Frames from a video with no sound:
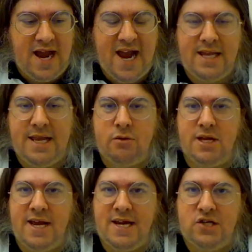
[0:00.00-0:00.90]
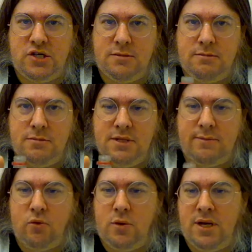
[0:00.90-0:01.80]
And they were the nation
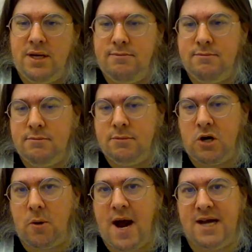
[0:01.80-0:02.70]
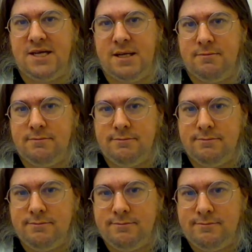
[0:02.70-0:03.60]
number one karate team.
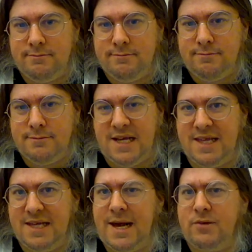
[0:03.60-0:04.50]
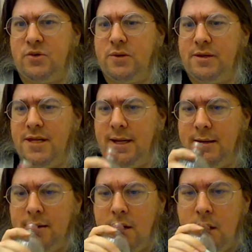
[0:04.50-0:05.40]
I think that was a real thing.